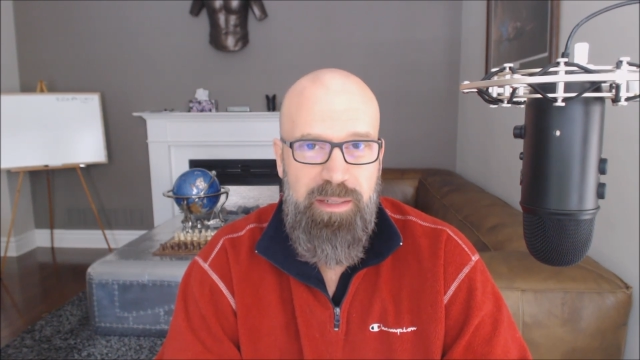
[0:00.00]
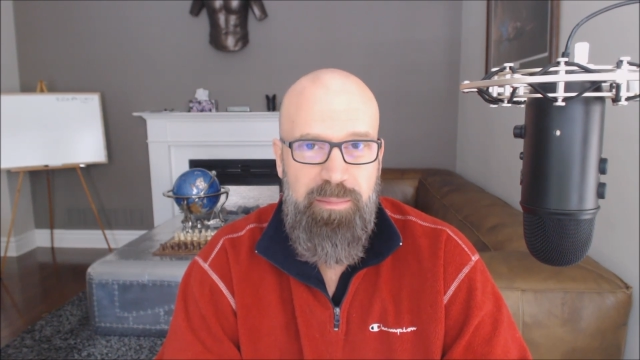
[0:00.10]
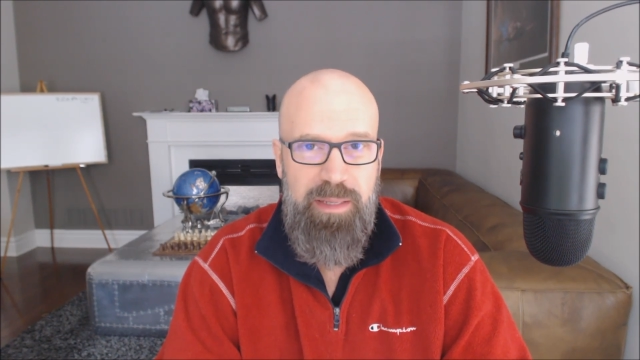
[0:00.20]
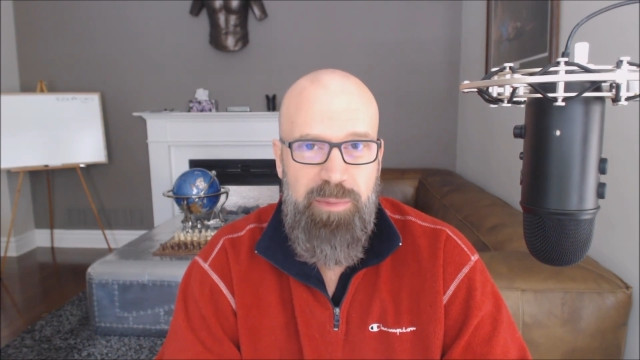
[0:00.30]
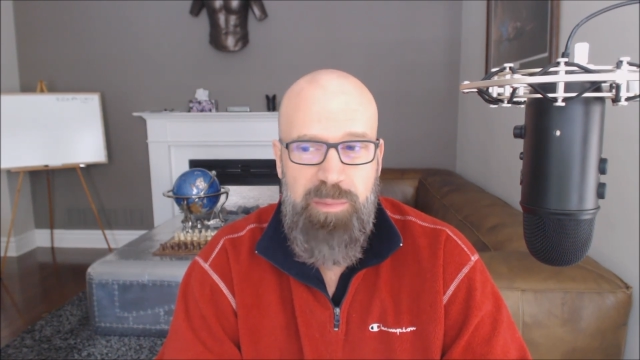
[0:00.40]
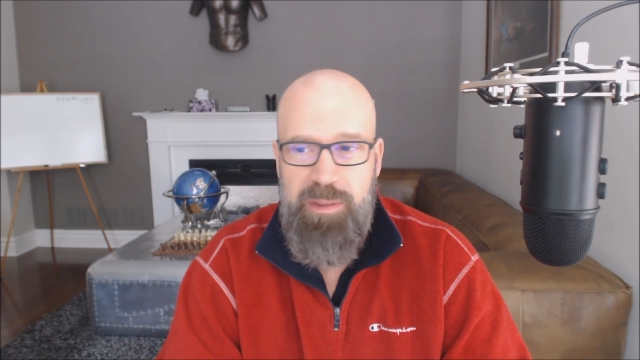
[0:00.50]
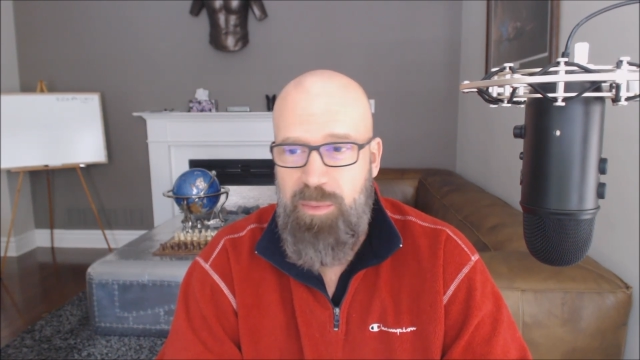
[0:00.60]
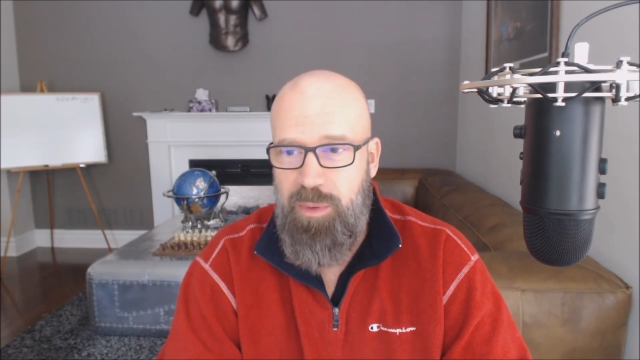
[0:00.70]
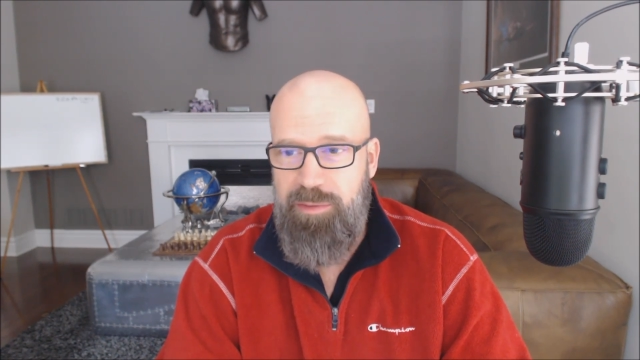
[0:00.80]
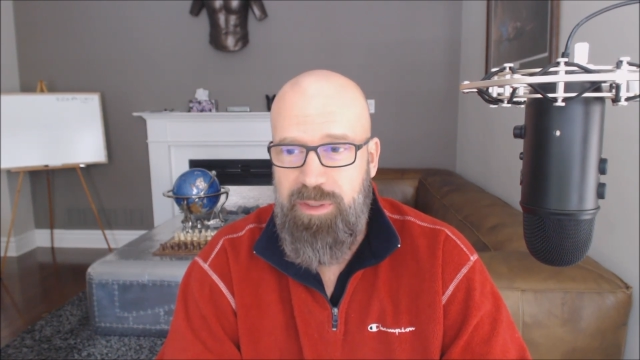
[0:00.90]
and maybe be
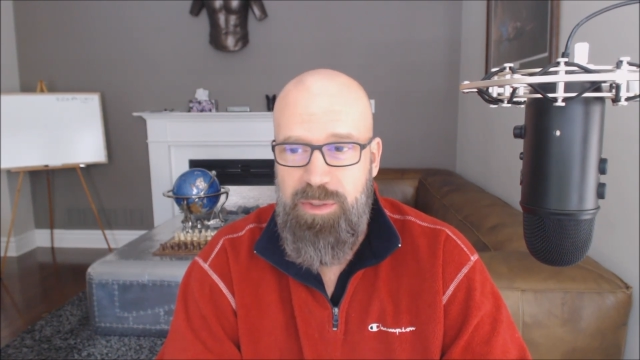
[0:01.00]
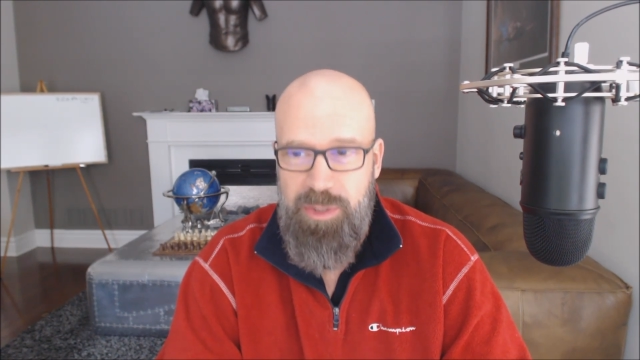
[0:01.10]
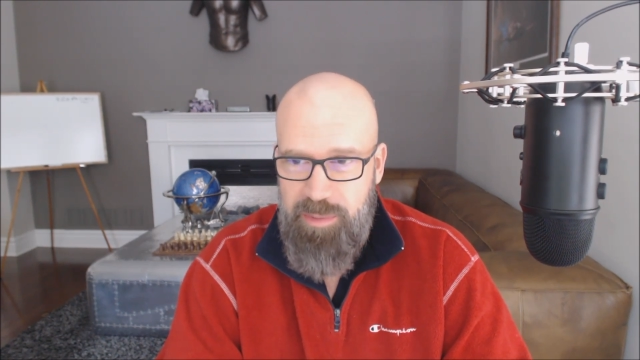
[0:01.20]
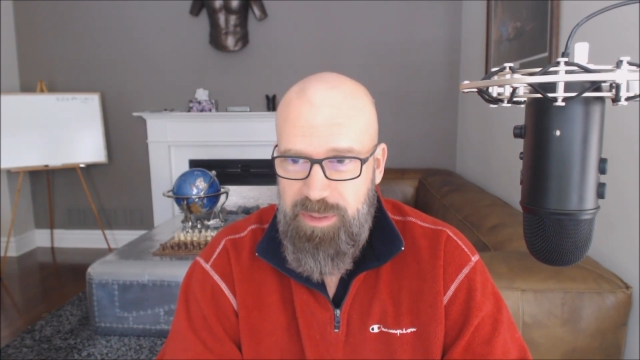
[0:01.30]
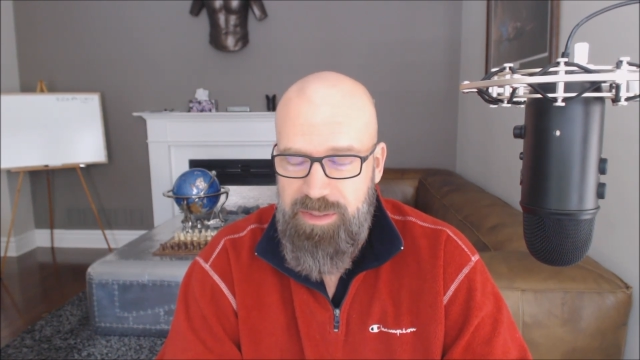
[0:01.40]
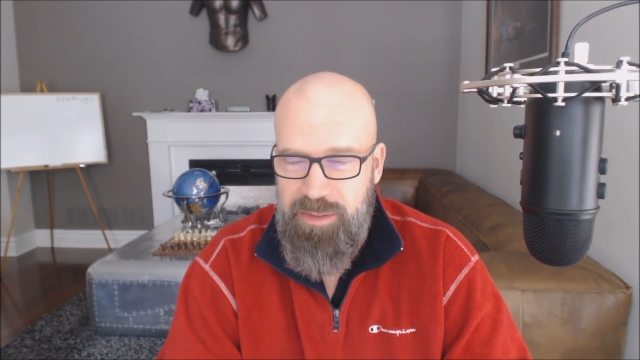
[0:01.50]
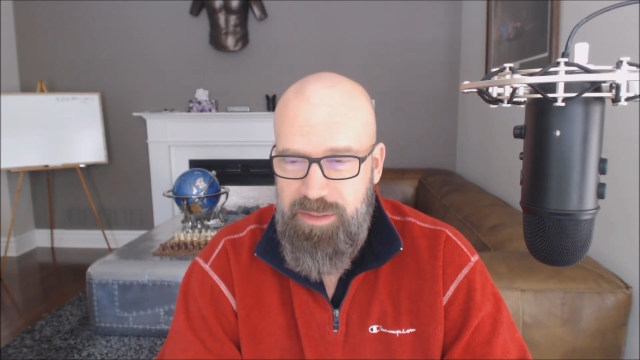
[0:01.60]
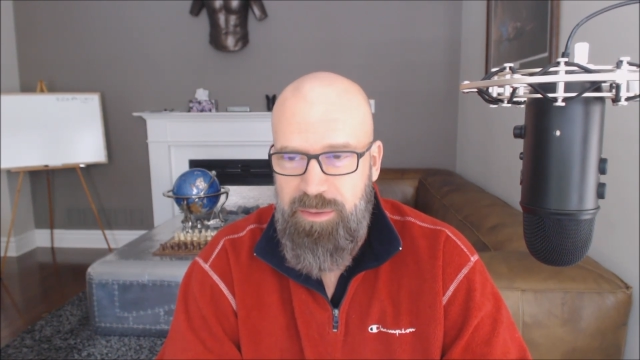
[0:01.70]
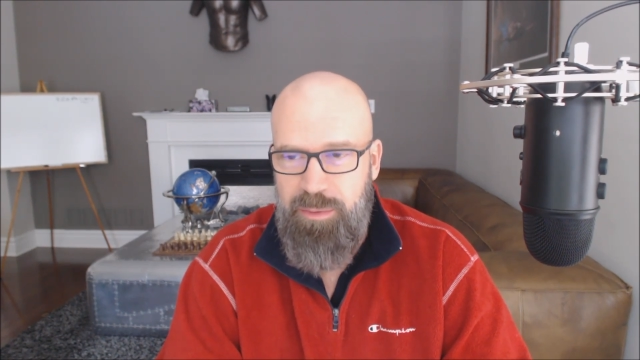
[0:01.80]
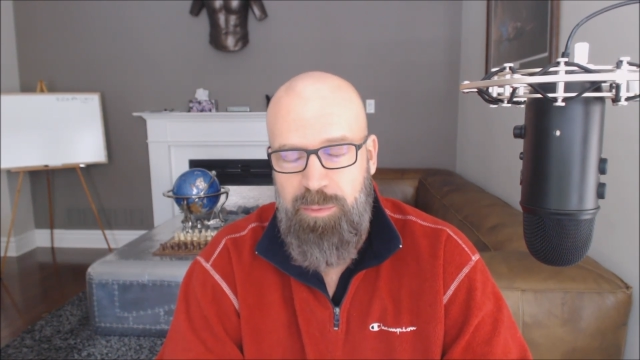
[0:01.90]
more of a contributor to
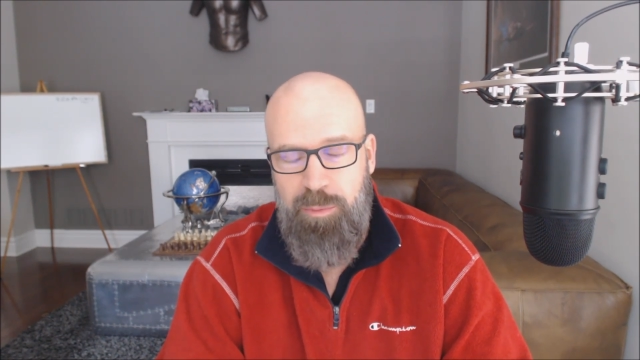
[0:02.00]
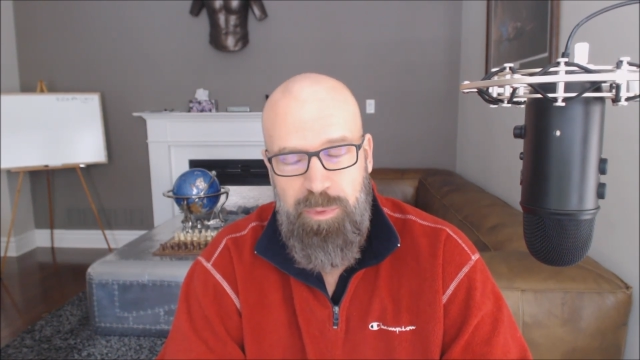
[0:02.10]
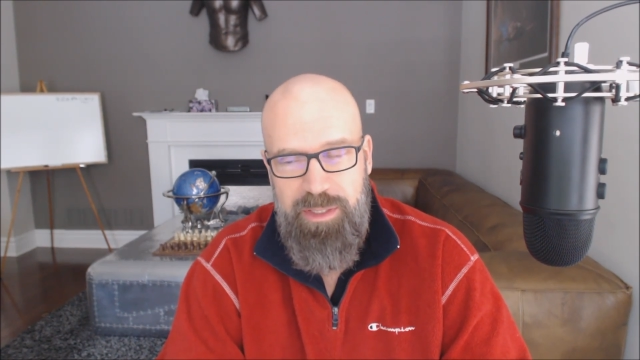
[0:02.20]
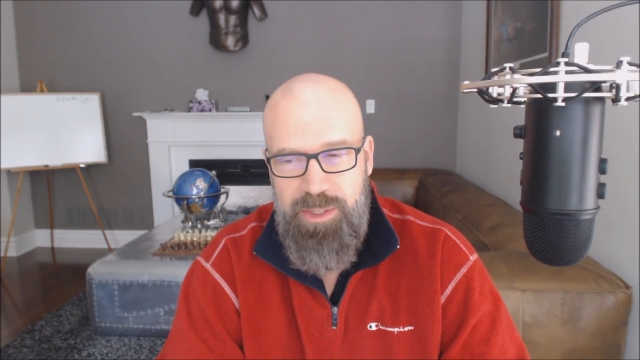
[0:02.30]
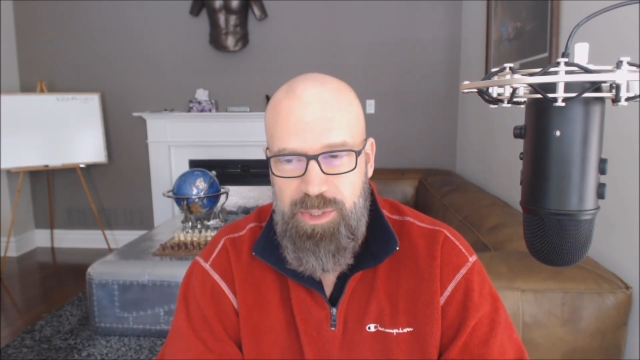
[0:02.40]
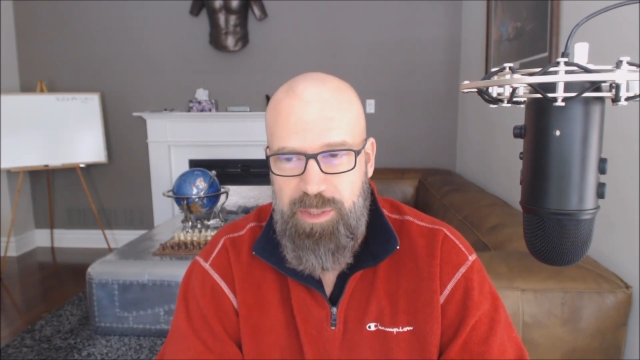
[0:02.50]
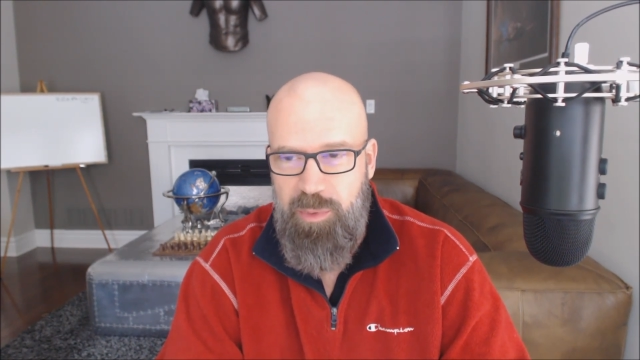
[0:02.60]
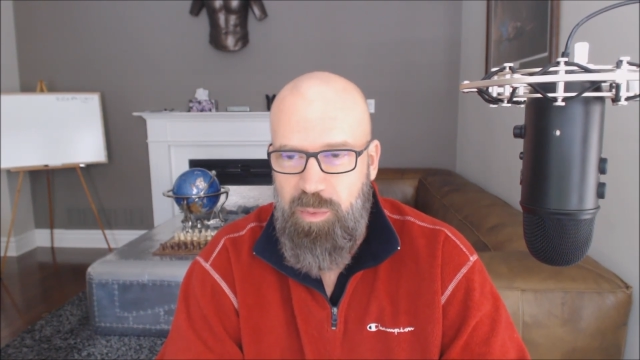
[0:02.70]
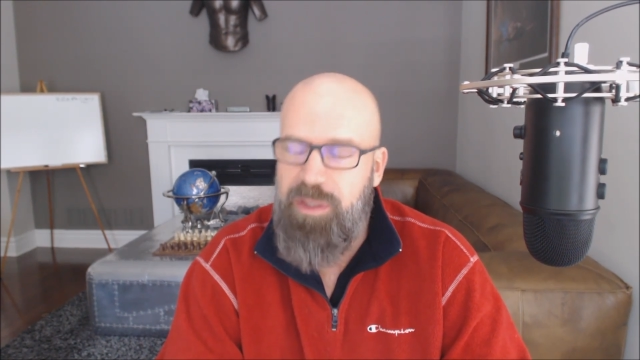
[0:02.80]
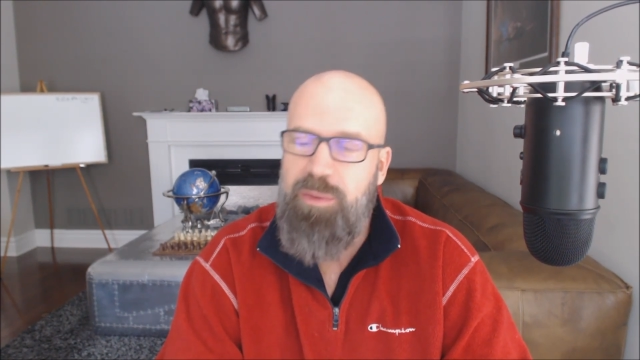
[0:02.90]
the relationship
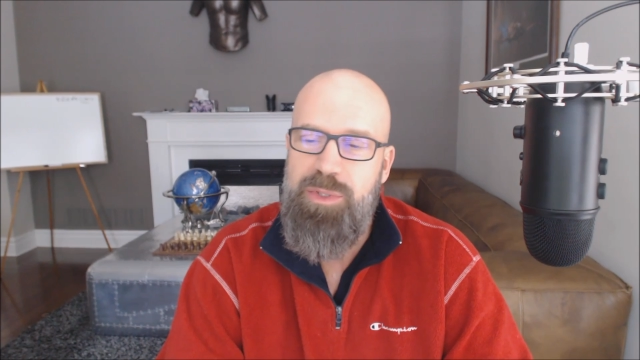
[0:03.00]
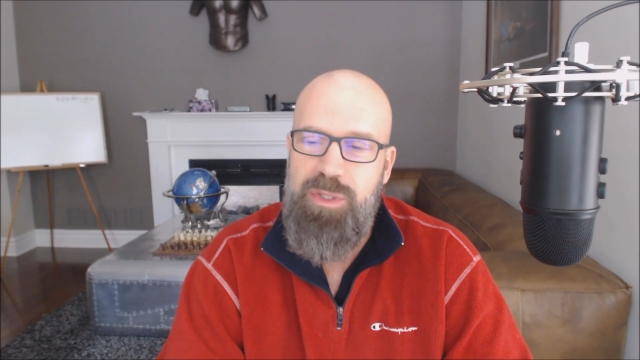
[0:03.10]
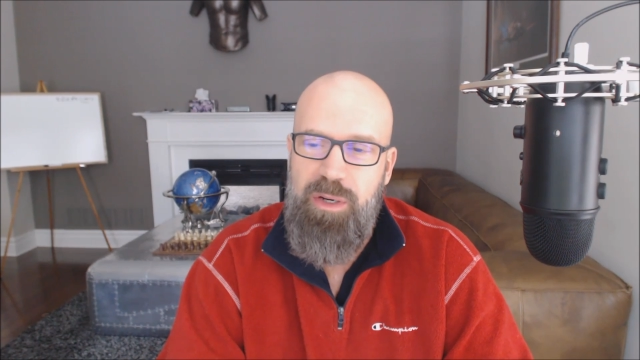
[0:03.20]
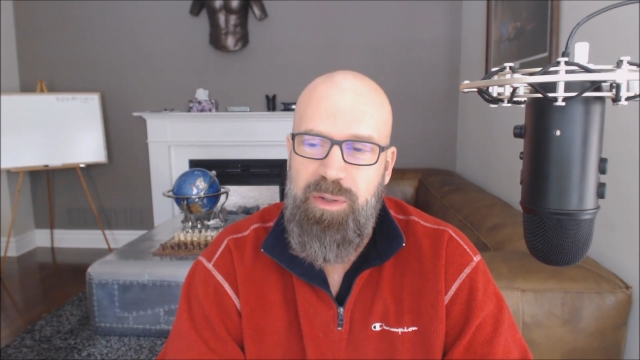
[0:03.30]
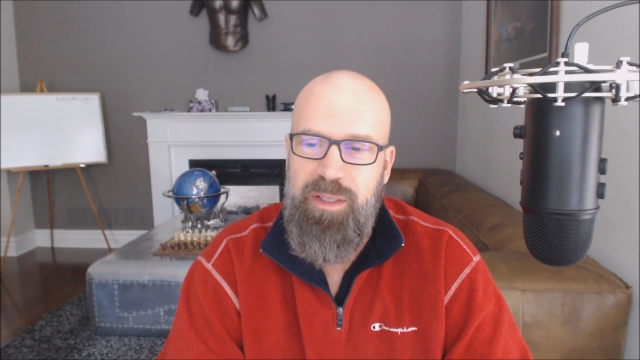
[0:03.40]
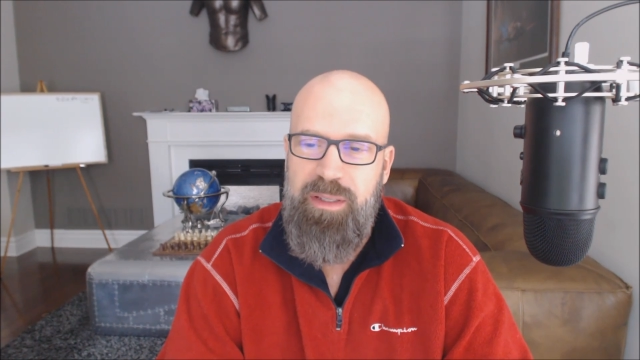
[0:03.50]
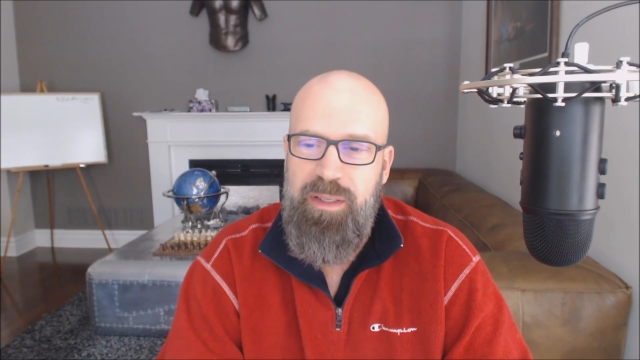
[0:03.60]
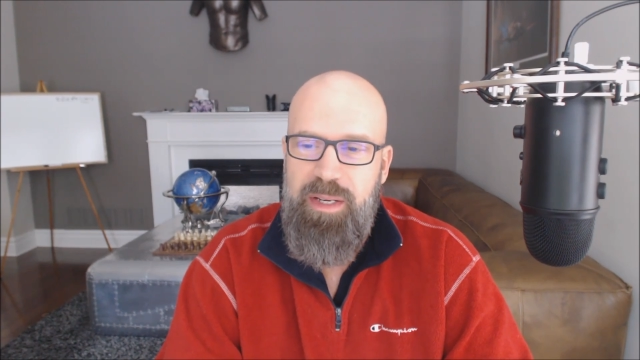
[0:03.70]
and where it was going.